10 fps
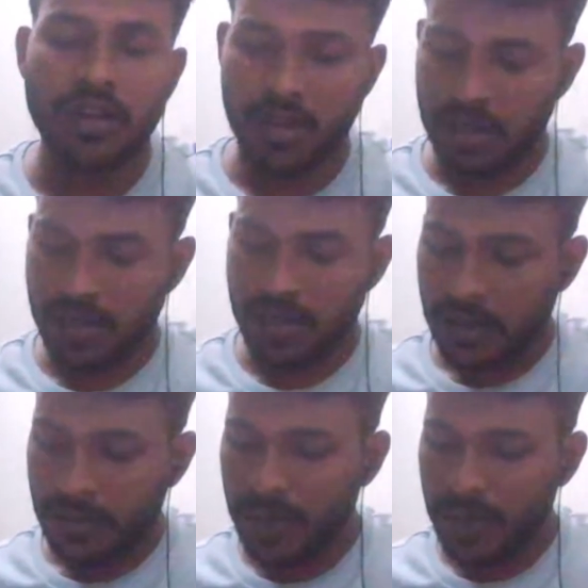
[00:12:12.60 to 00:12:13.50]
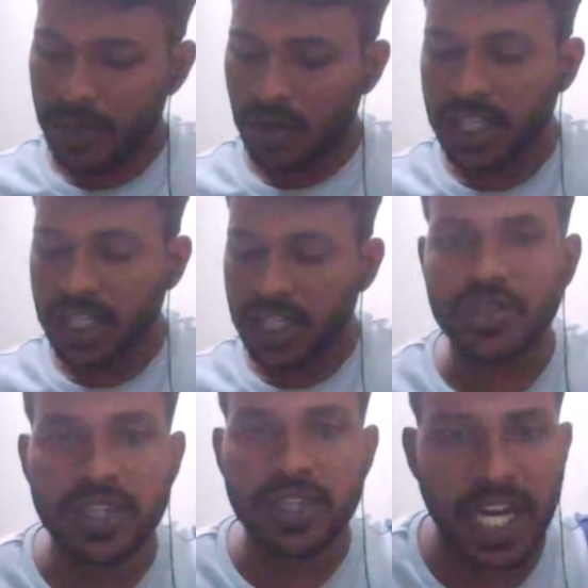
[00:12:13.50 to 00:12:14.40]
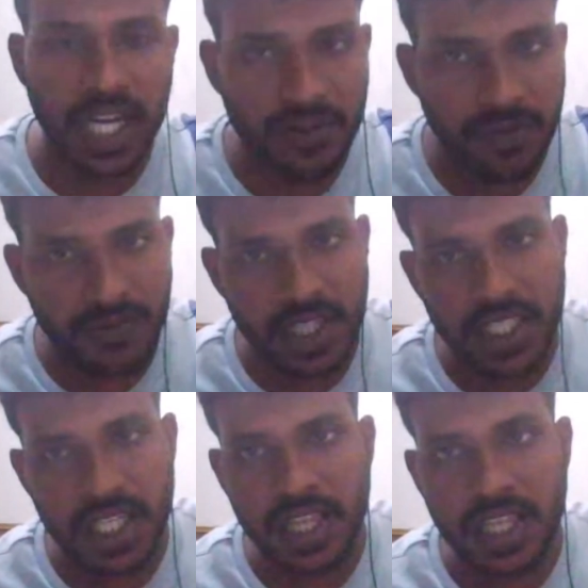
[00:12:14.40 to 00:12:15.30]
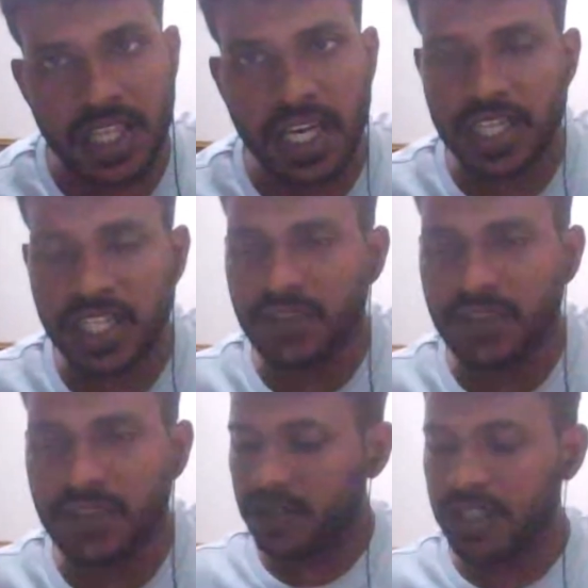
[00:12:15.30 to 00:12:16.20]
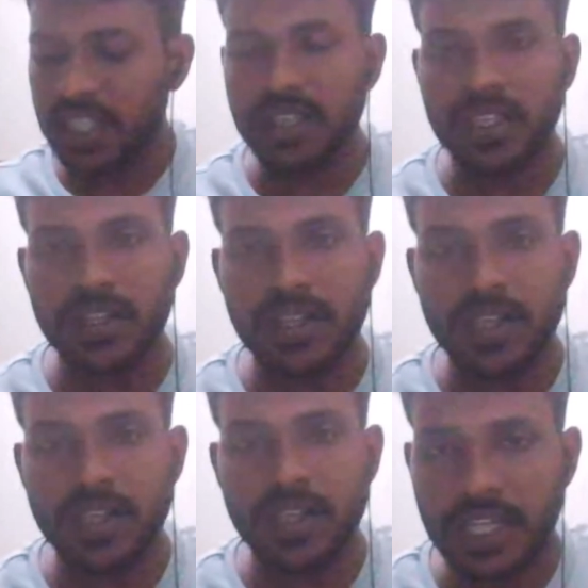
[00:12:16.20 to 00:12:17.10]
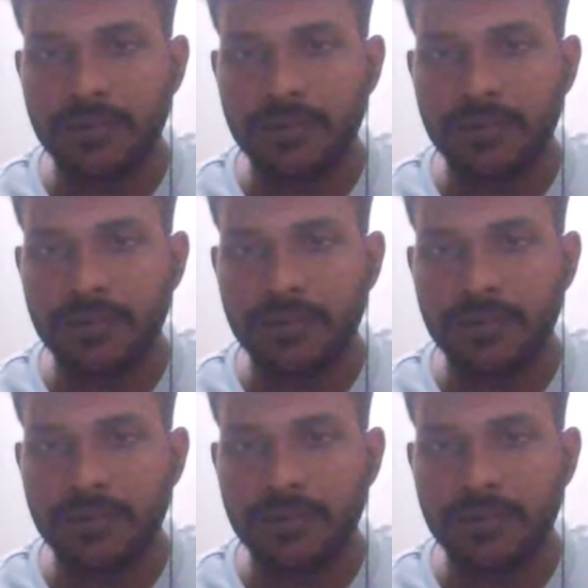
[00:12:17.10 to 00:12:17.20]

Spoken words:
So what is the problem when it is coming with VD minus VTH?